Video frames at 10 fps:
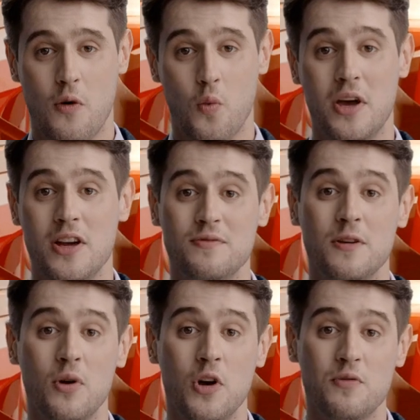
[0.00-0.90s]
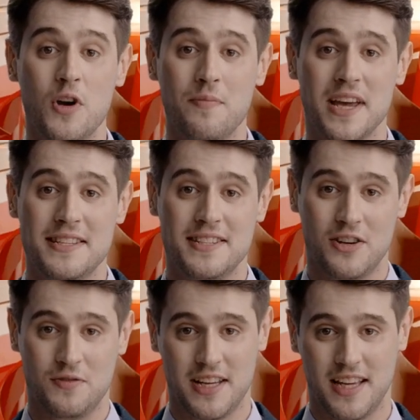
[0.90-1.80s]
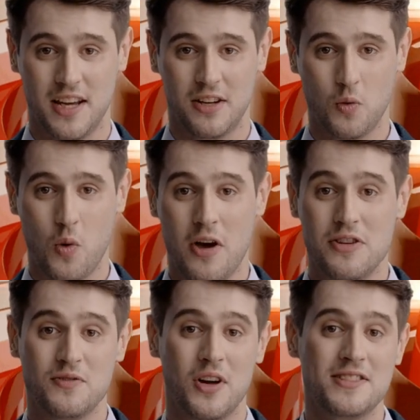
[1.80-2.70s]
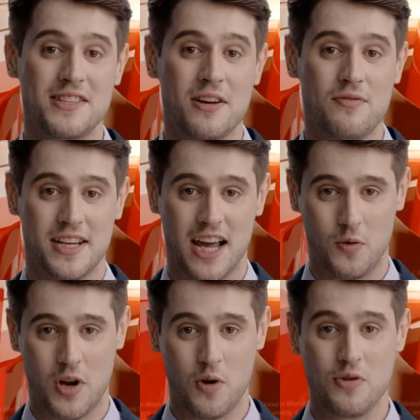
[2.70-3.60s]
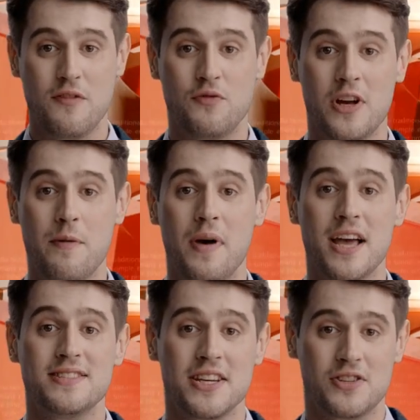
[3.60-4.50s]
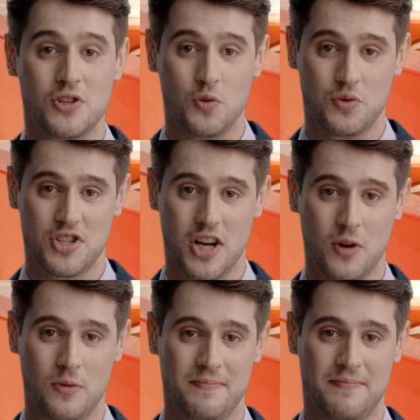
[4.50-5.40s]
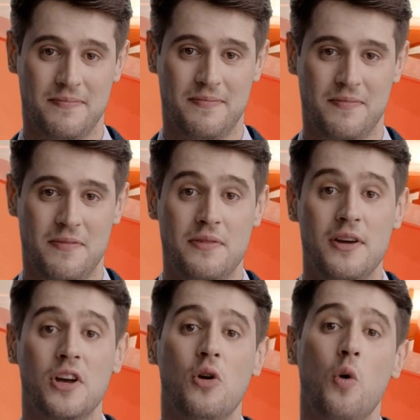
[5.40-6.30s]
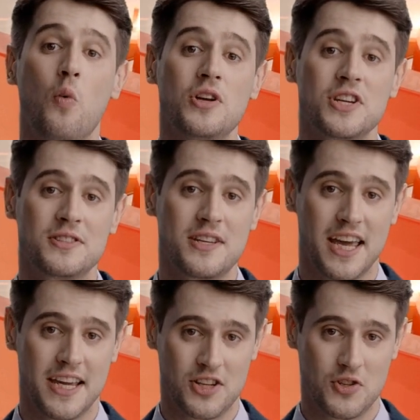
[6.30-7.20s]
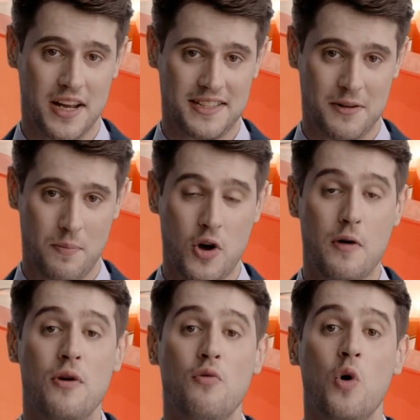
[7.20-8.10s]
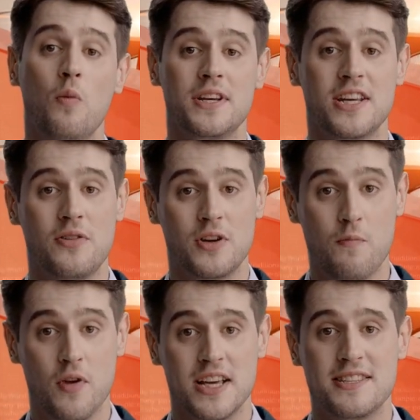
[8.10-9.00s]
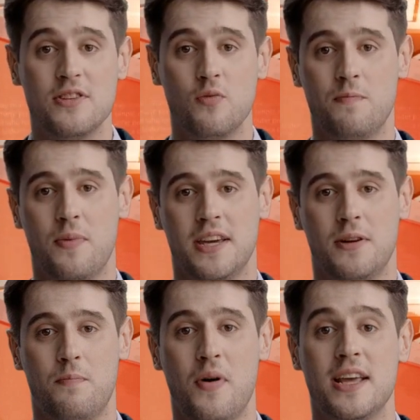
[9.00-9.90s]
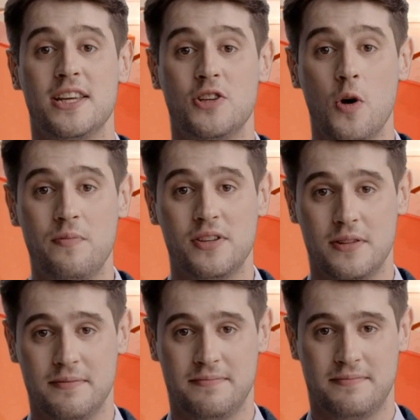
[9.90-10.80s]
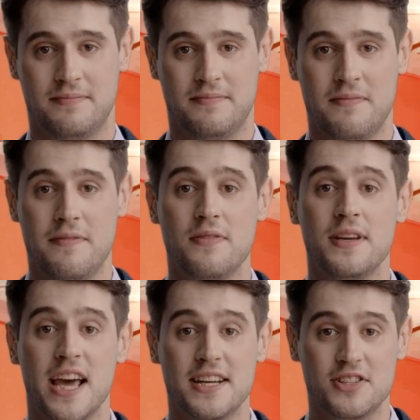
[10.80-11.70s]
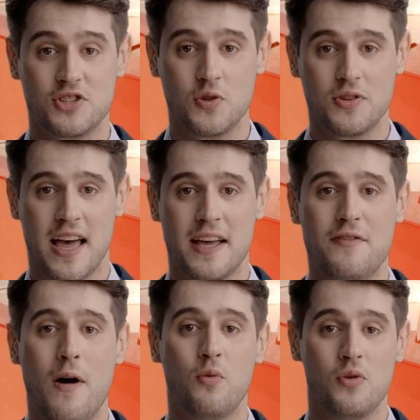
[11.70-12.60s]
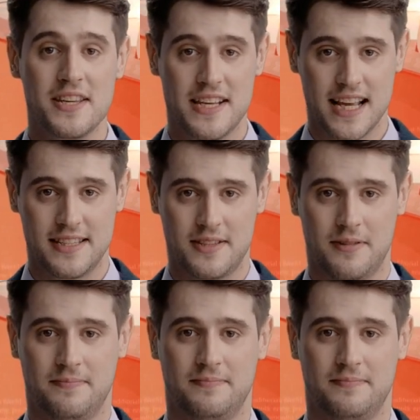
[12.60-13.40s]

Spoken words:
Welcome to Polymer Update TV, the world's first TV network with a free plastics news show. You are watching the daily trends in polymer raw material prices with me, Bradley Thomson. It is Tuesday, February 6.